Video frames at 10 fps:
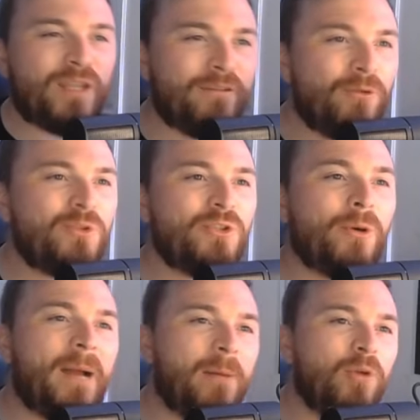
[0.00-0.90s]
You've also
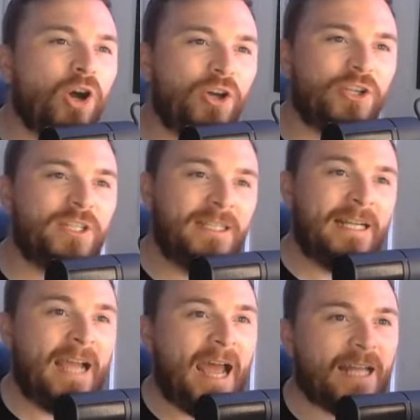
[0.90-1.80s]
got Baumgartner
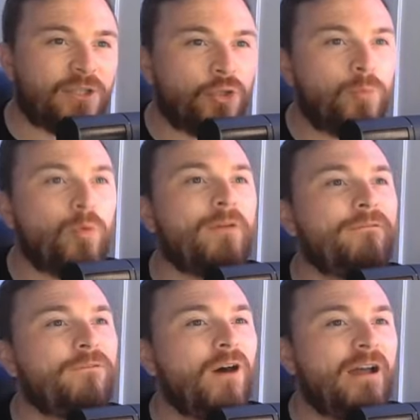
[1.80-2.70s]
at
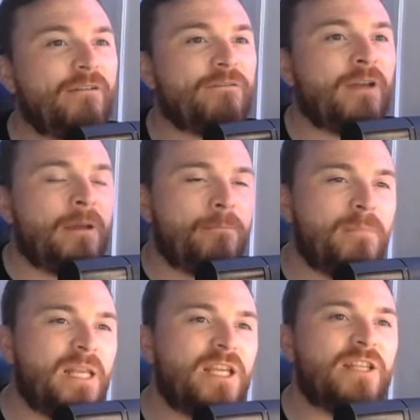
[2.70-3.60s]
2.5
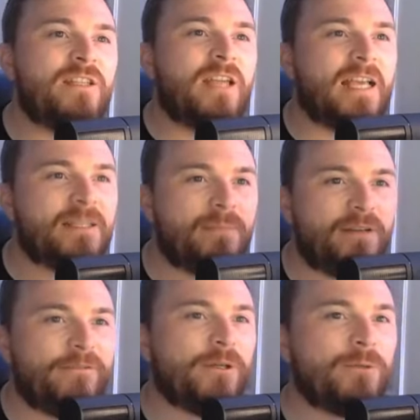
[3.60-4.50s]
million as a
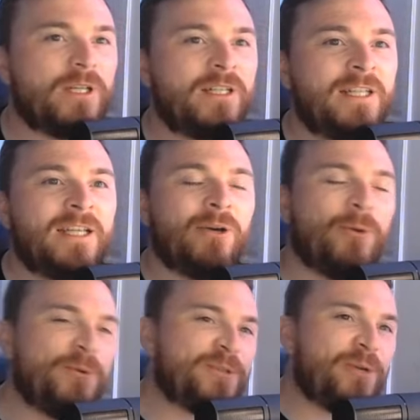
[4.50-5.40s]
midfielder.
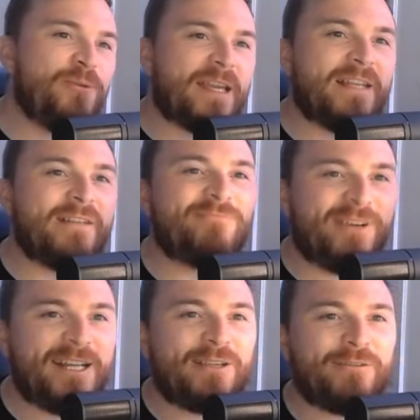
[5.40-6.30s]
Also looking
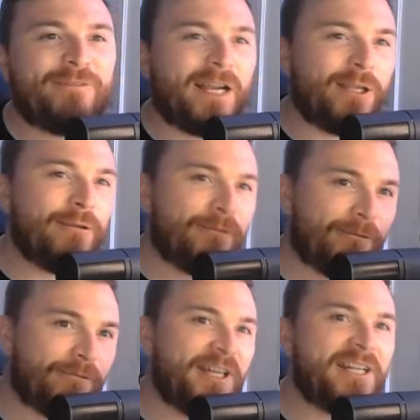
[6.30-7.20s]
really good value,
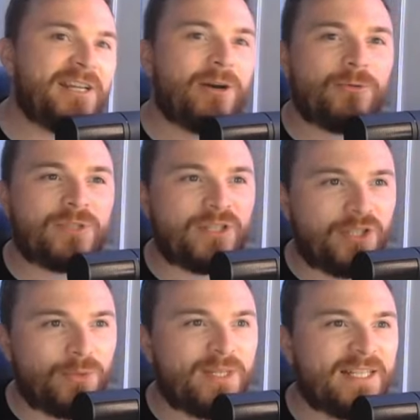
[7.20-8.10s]
3 goals,
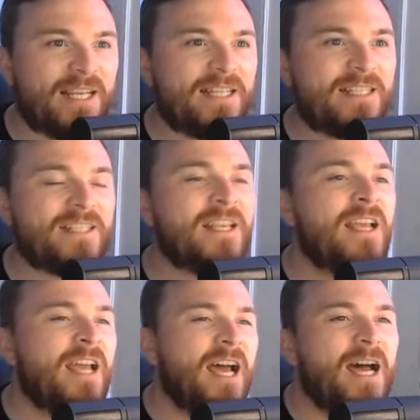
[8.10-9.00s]
2 assists.
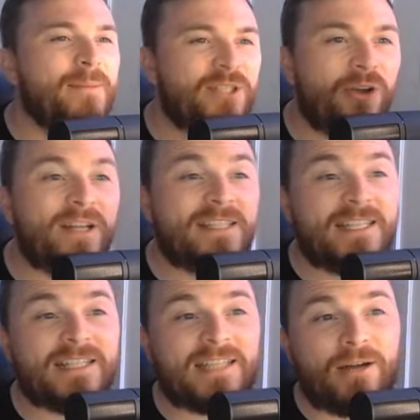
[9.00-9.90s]
Started
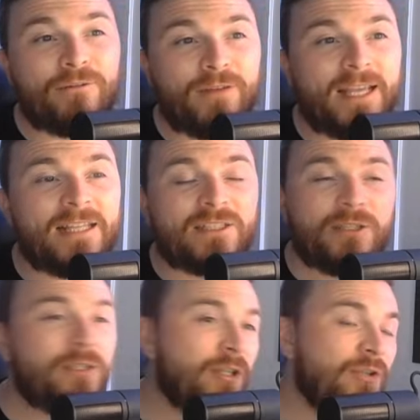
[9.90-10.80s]
6 out of 8, so
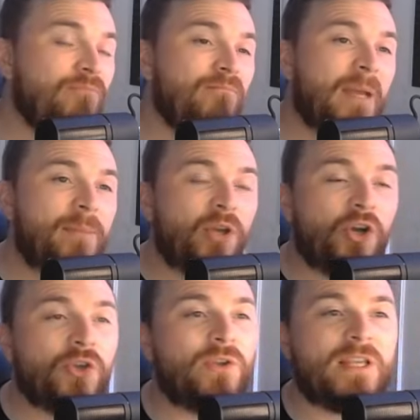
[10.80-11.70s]
you could maybe
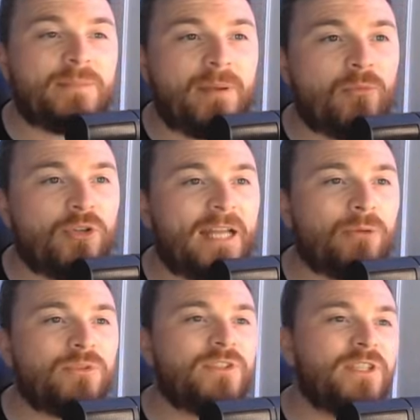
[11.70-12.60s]
argue that he's a bit more
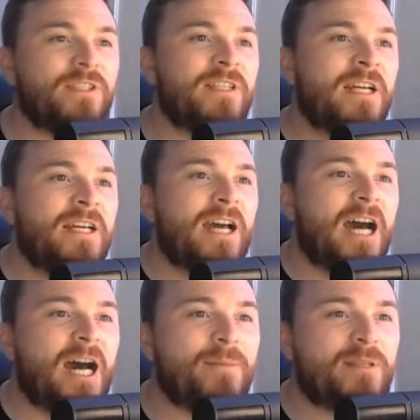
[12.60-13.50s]
nailed than
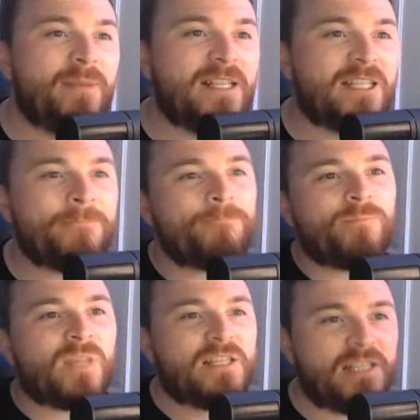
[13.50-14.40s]
Sabitzer.
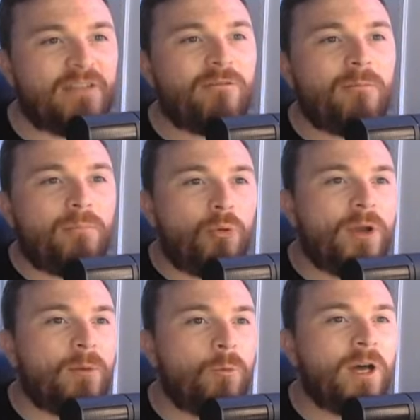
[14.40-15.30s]

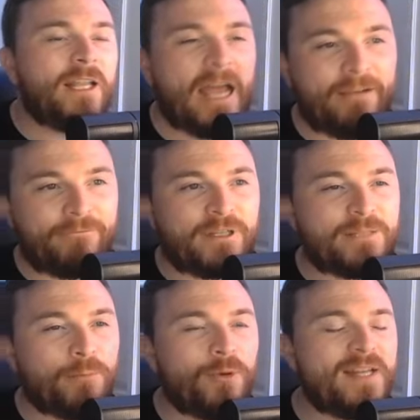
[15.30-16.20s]
7.1
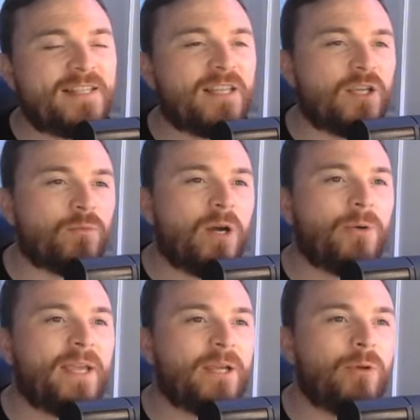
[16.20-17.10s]
average points as
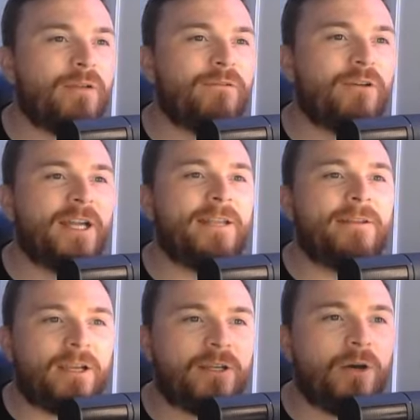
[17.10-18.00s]
well in
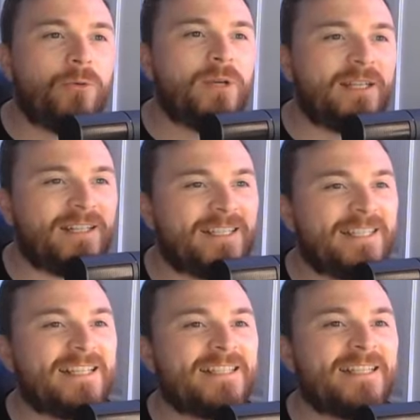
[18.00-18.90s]
qualifying. A goal and an
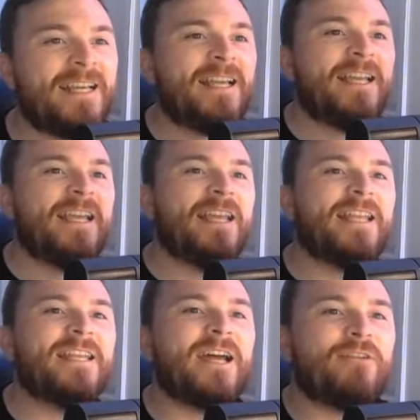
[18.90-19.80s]
assist
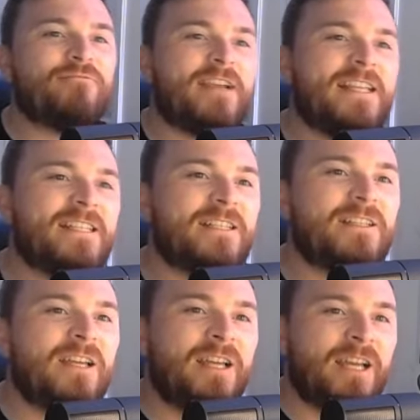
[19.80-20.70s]
in a recent